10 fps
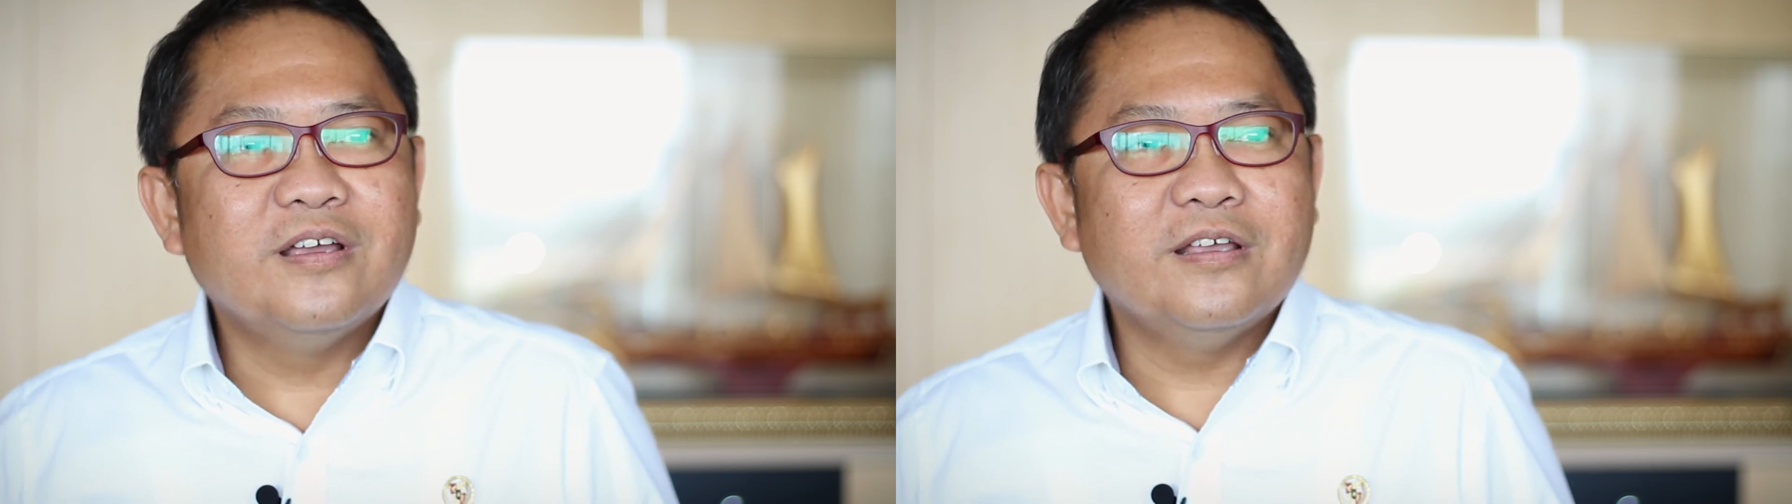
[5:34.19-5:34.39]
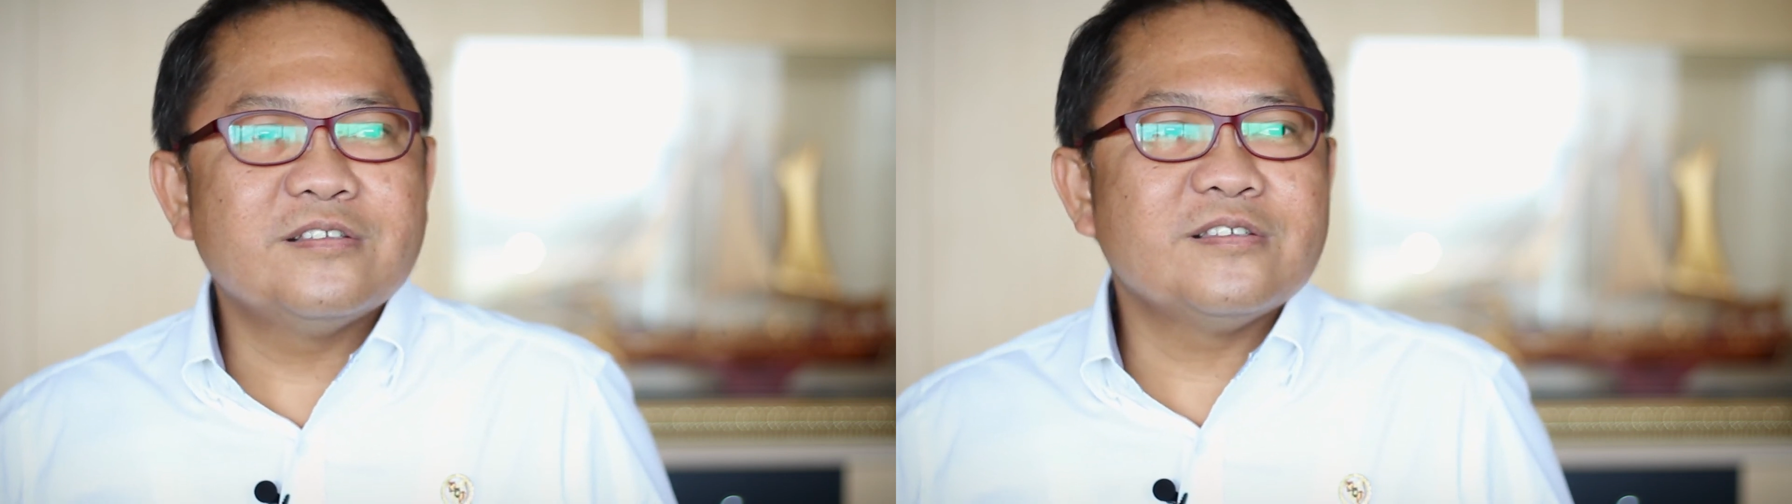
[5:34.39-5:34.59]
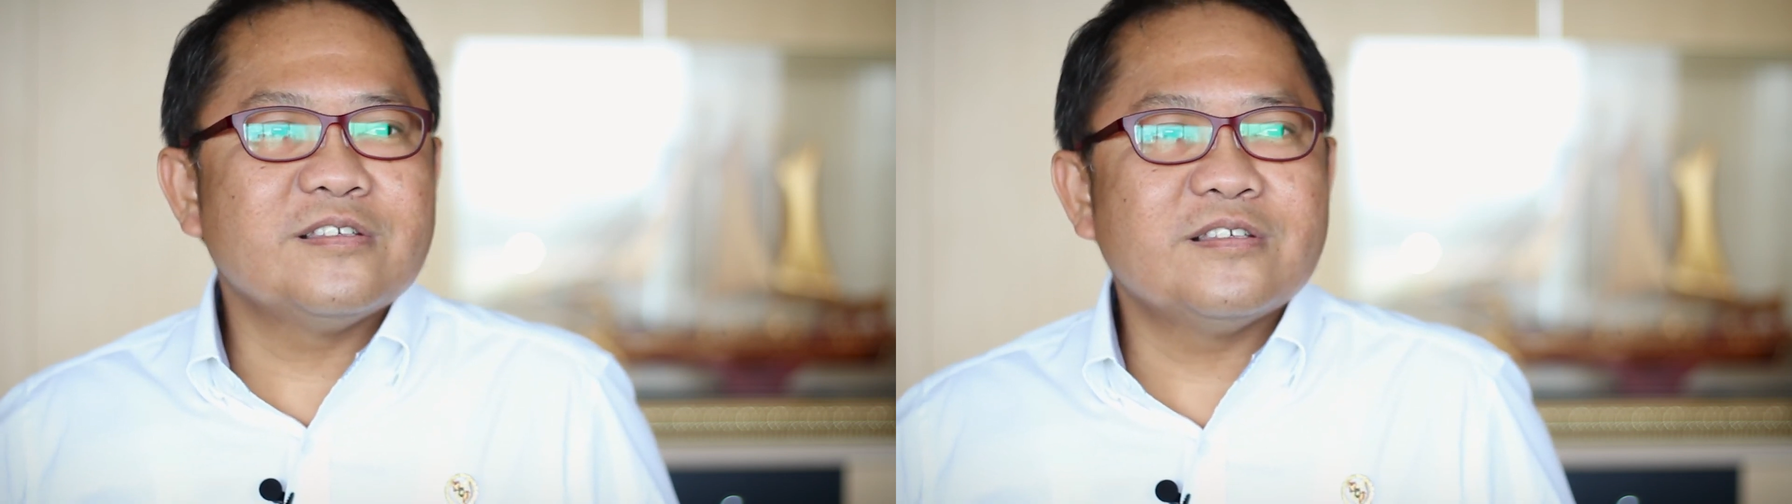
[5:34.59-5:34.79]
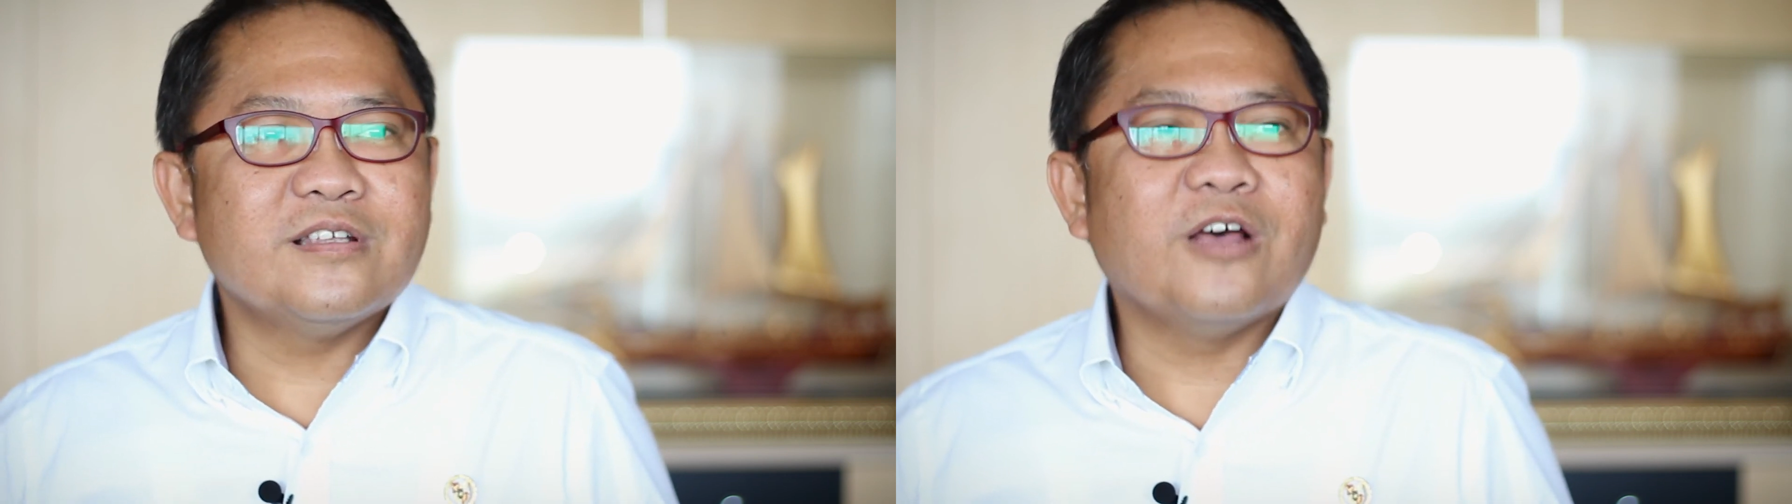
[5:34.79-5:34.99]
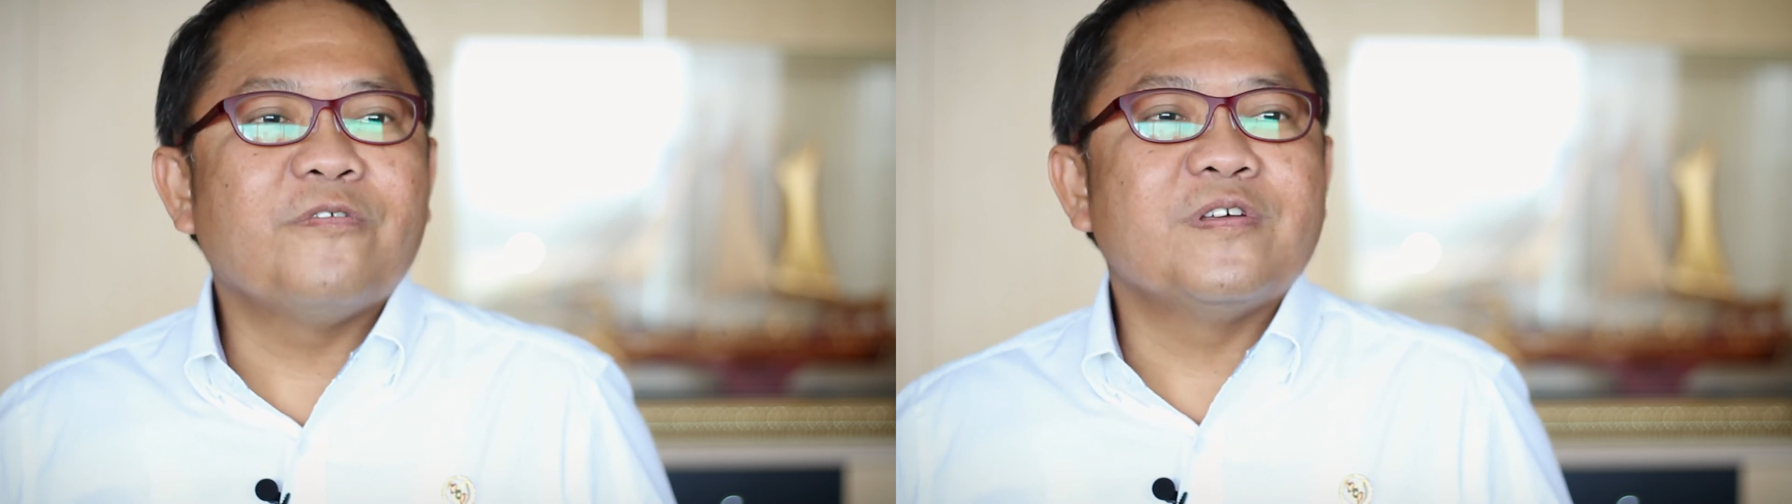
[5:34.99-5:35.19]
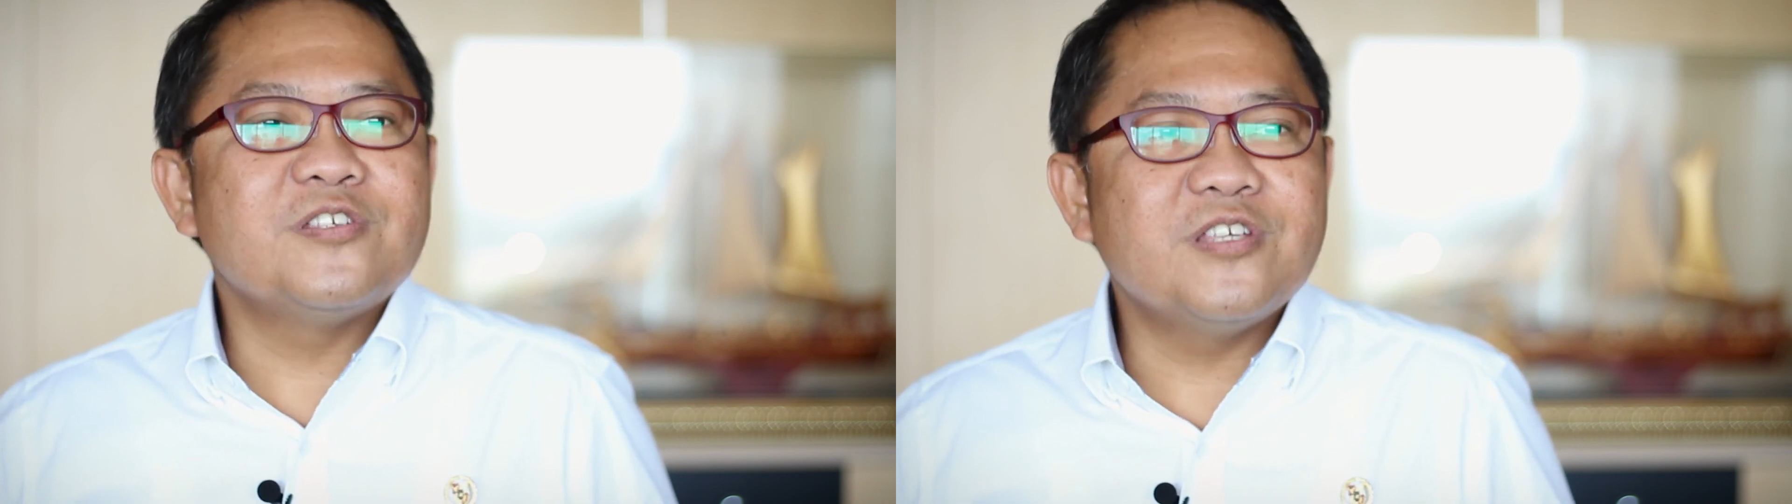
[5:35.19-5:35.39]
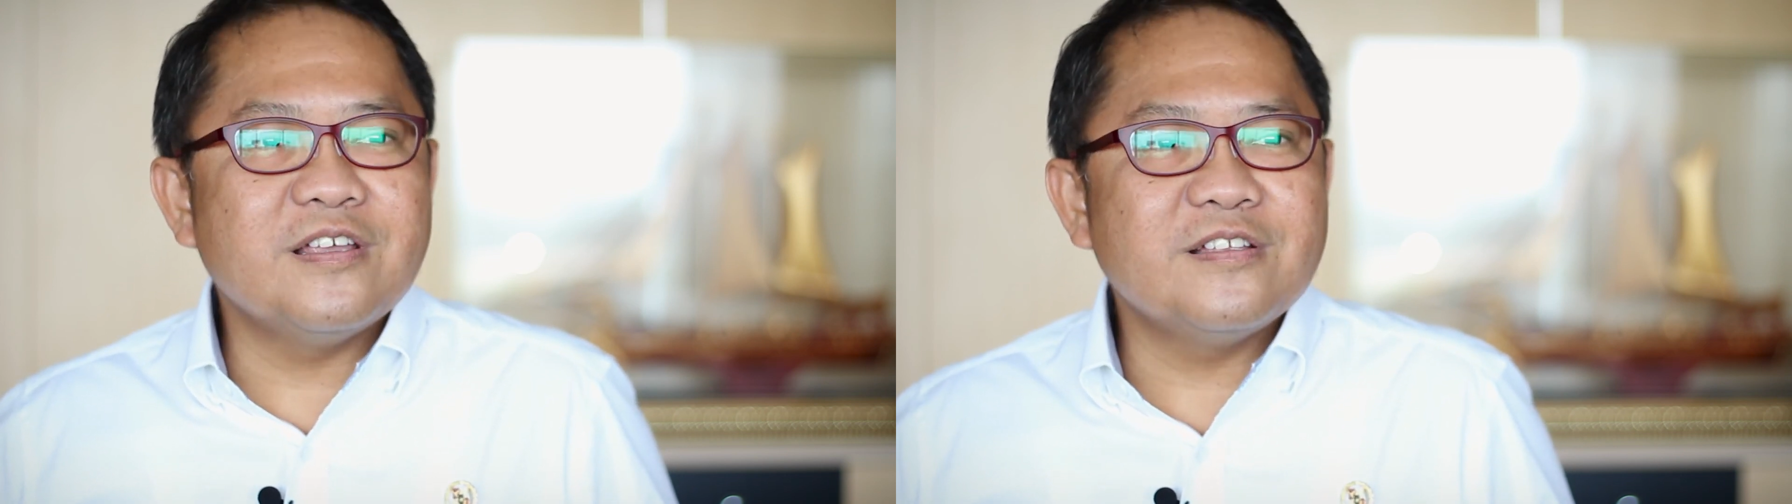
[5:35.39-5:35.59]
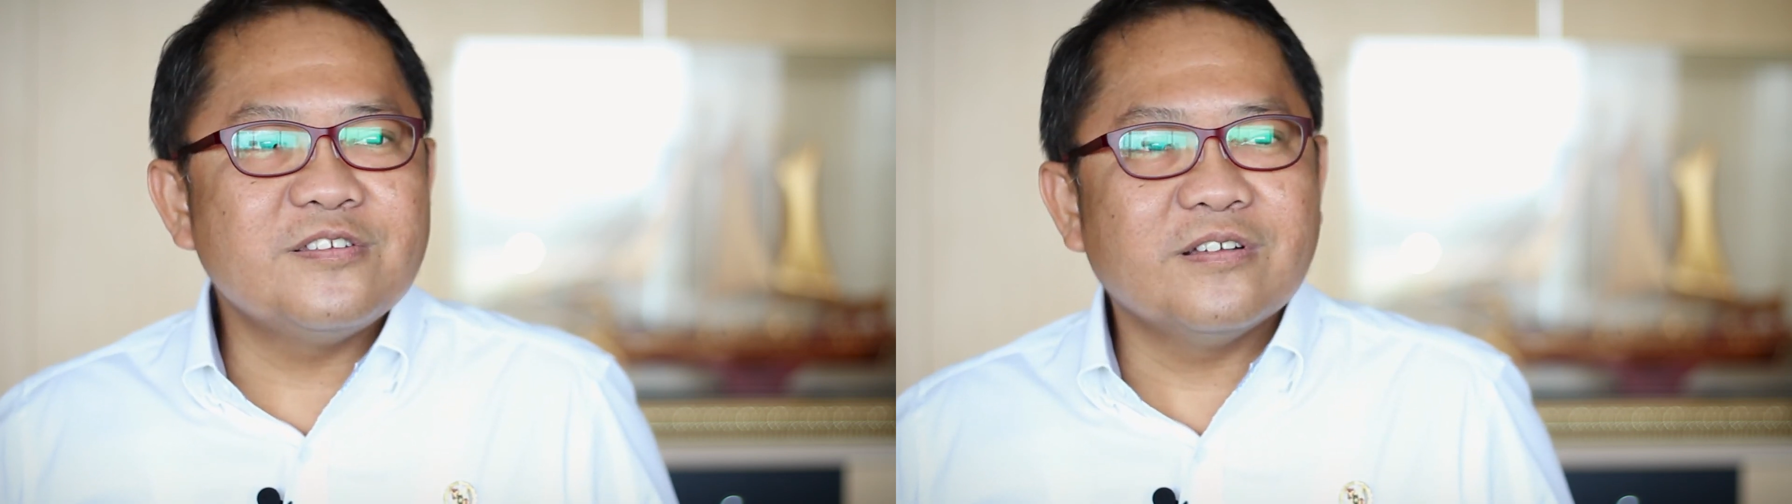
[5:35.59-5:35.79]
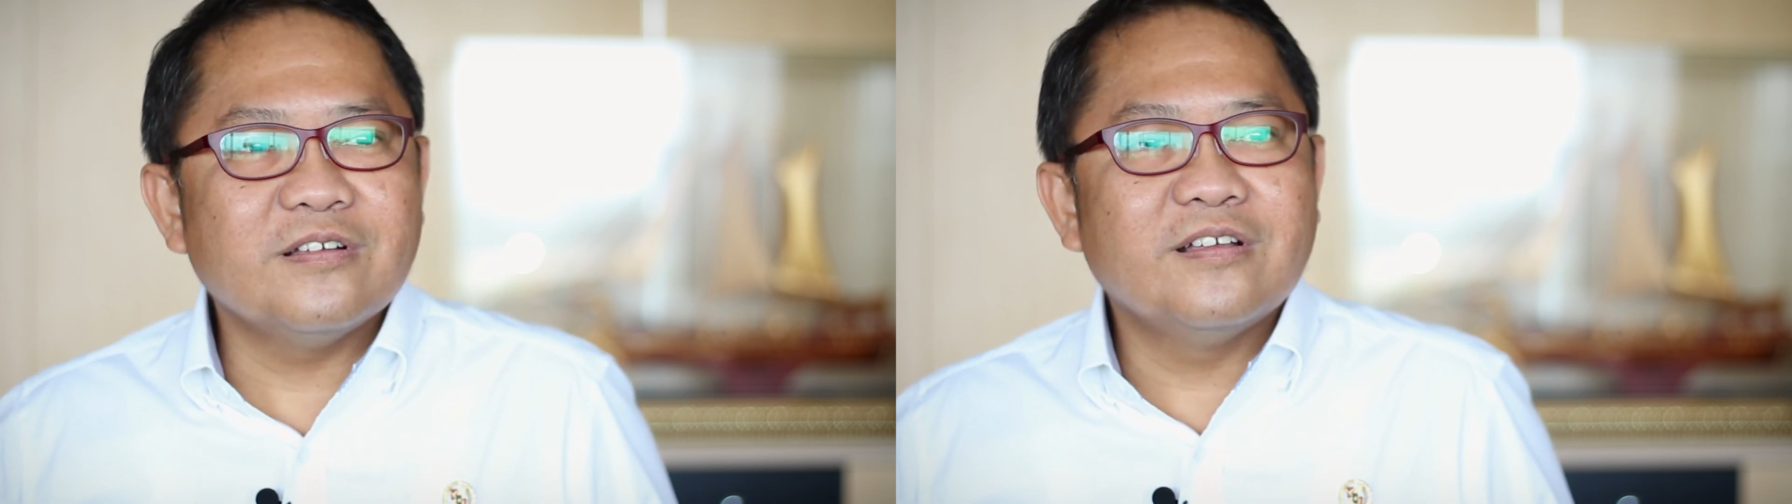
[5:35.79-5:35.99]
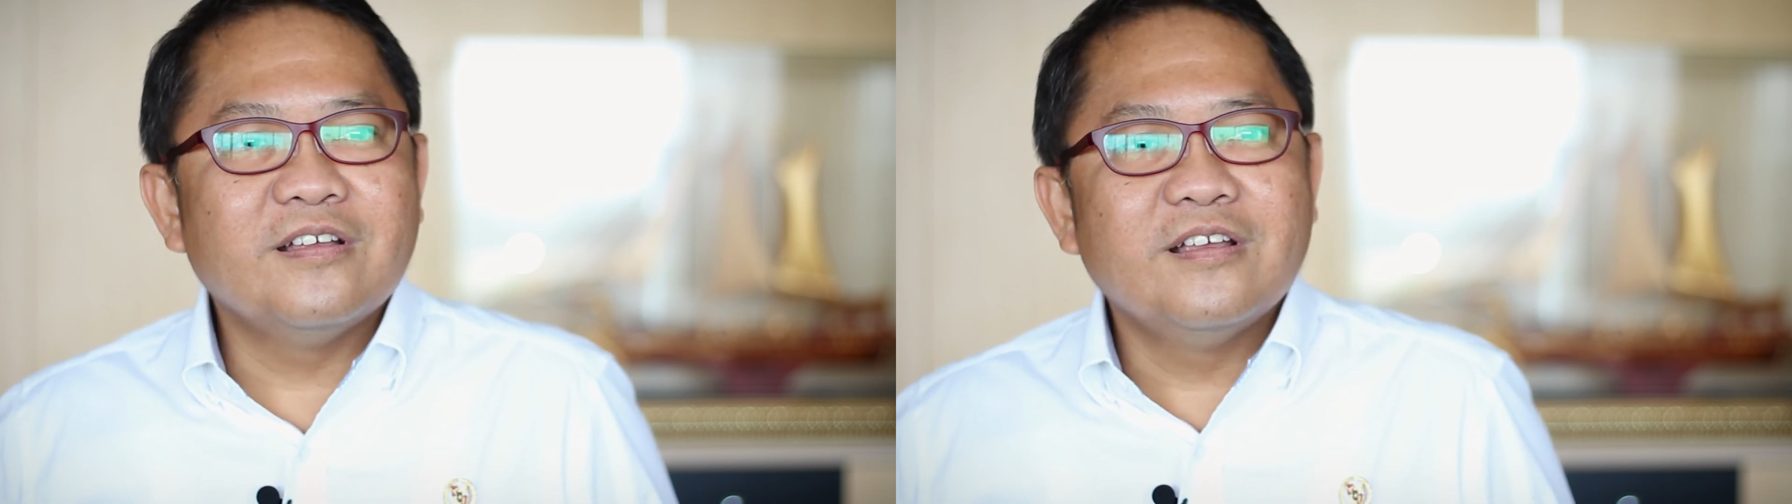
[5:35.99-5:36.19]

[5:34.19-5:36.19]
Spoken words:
it's now is changed, you know.